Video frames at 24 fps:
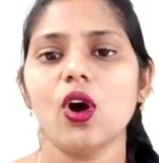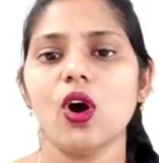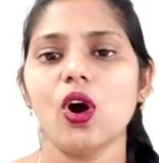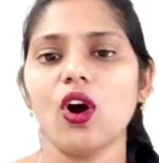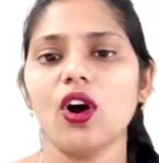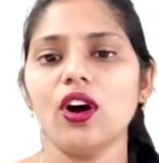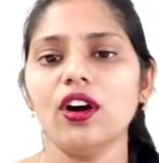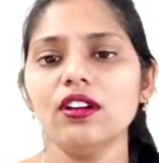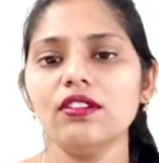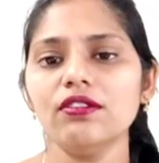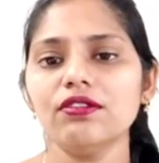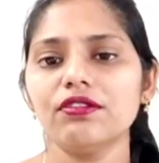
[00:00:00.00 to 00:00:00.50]

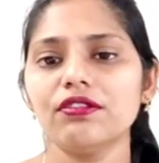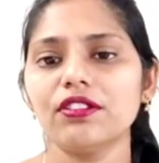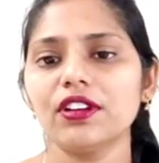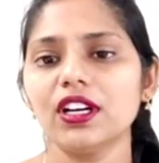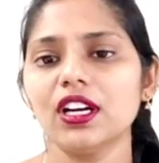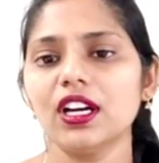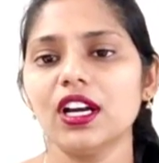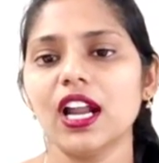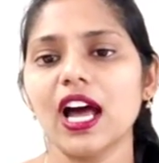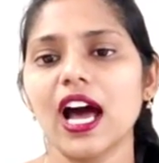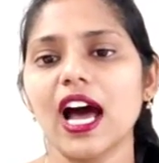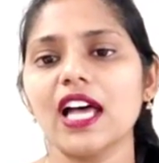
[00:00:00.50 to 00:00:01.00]
on
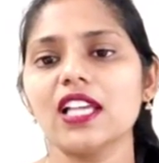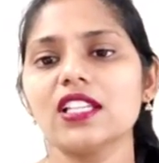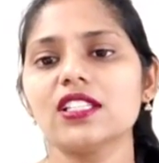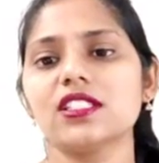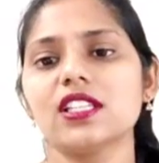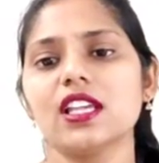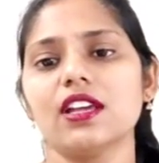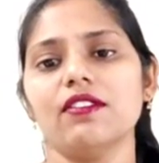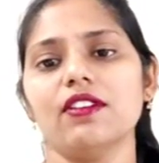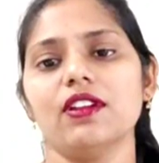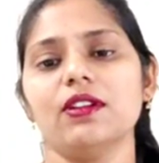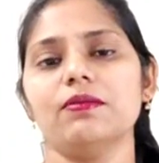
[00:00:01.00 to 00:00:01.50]
for
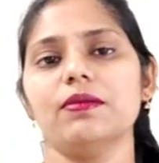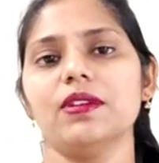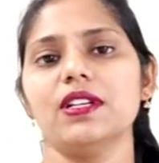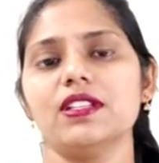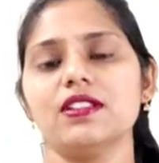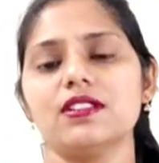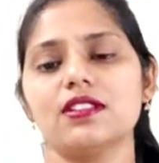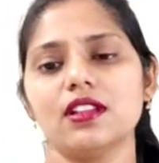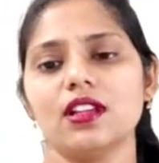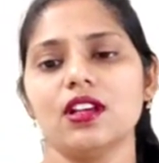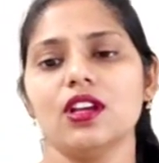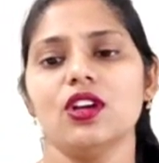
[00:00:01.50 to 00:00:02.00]
last 7
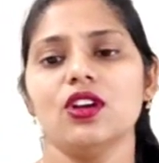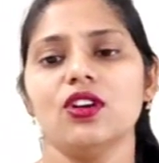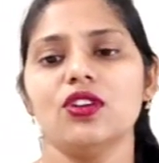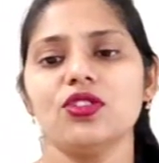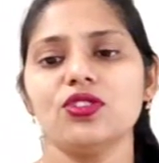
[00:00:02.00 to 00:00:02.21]
months.